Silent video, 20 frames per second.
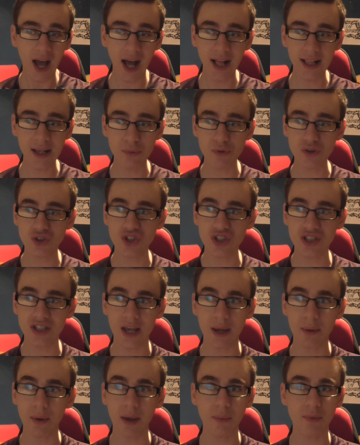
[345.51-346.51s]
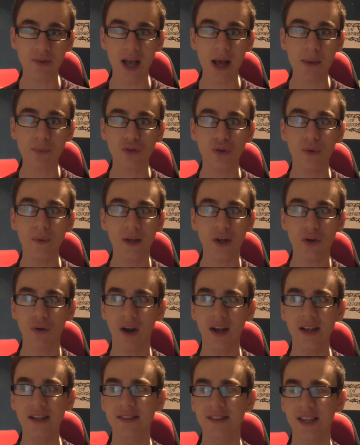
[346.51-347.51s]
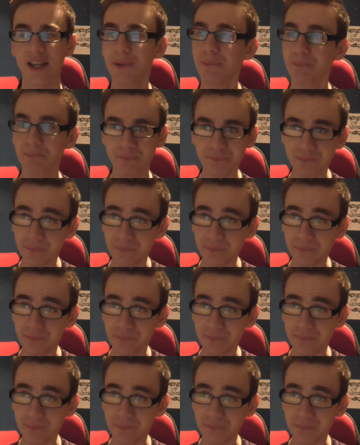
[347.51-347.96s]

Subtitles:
And it was just, it was absolutely crazy.